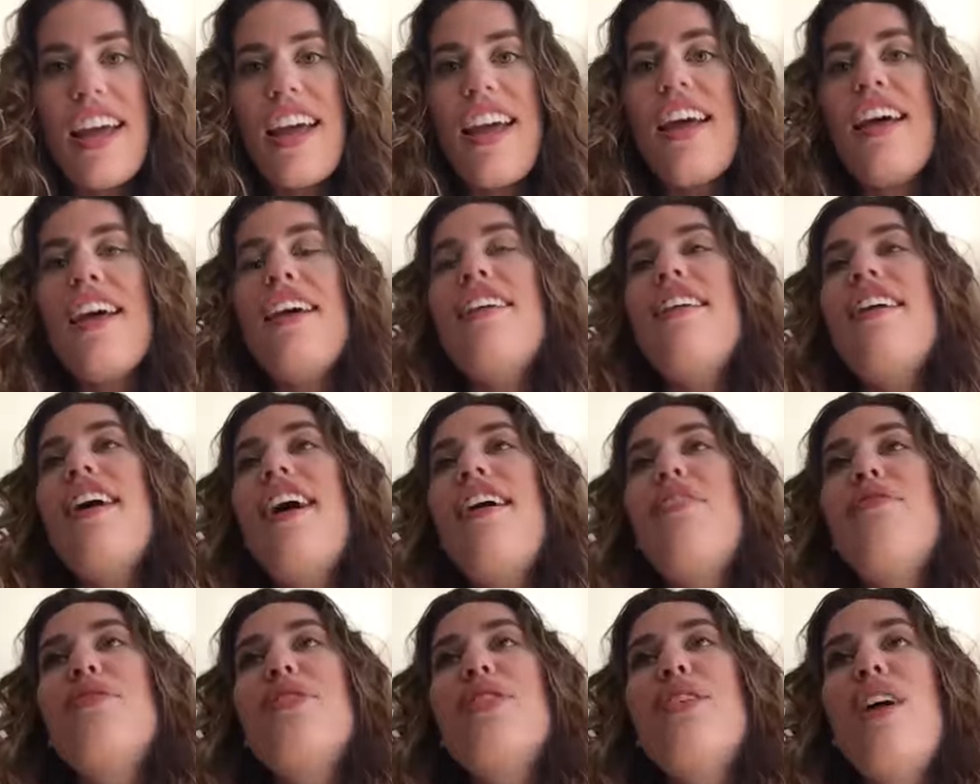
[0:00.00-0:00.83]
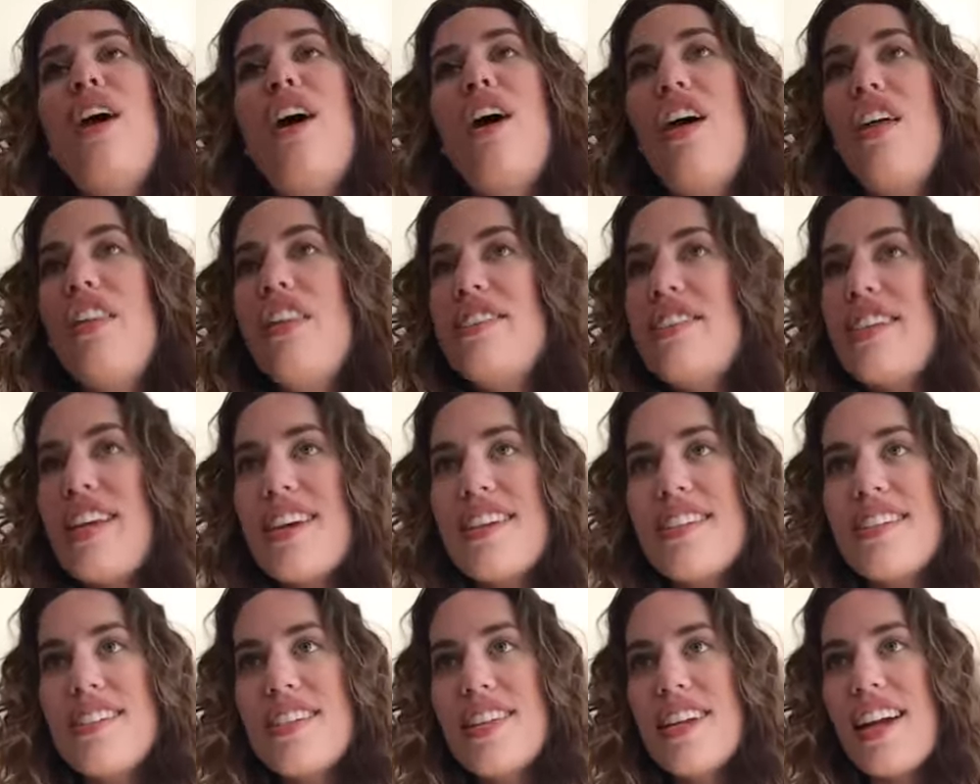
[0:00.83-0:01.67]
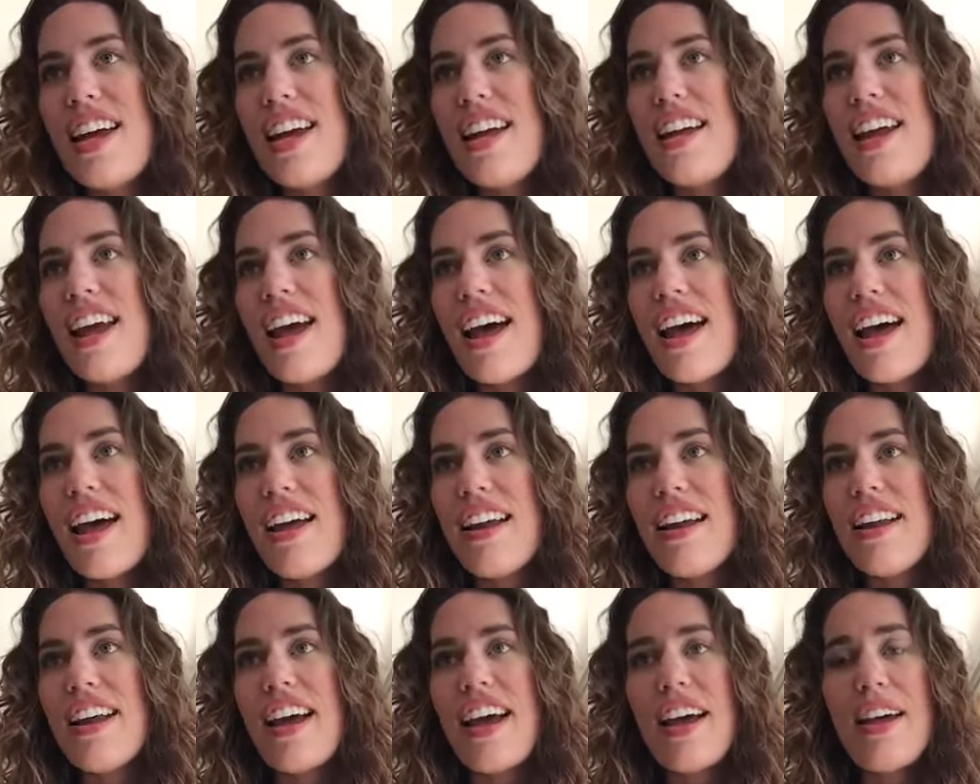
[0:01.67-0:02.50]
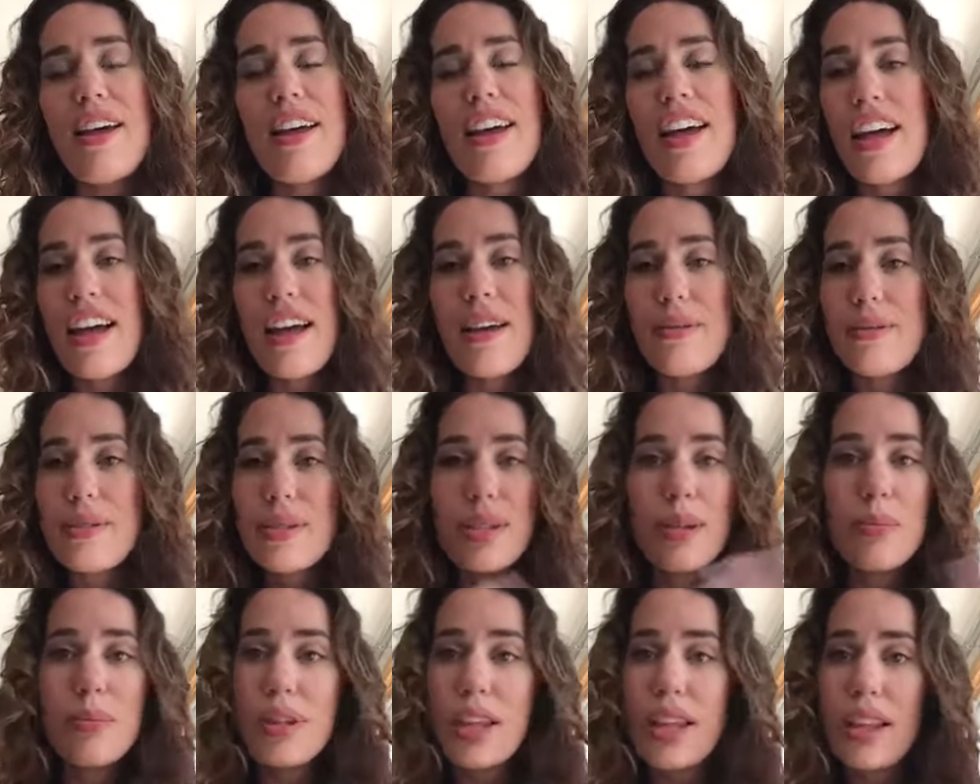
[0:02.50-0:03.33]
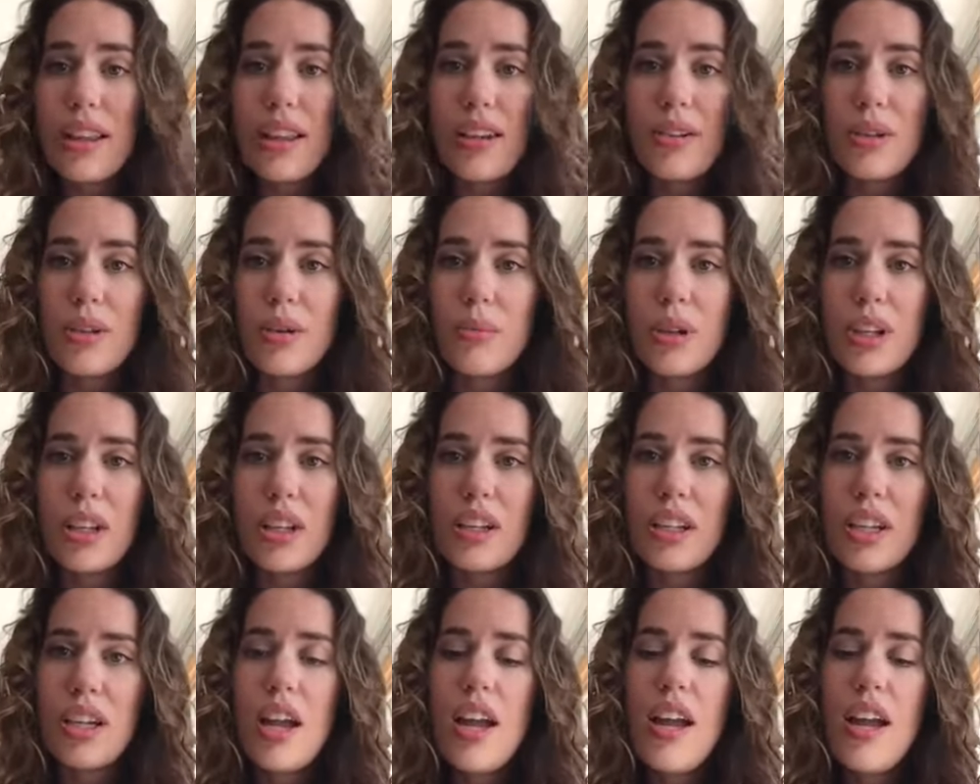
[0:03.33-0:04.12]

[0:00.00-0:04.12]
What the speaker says: and after all the tests that I'd had, I was completely normal.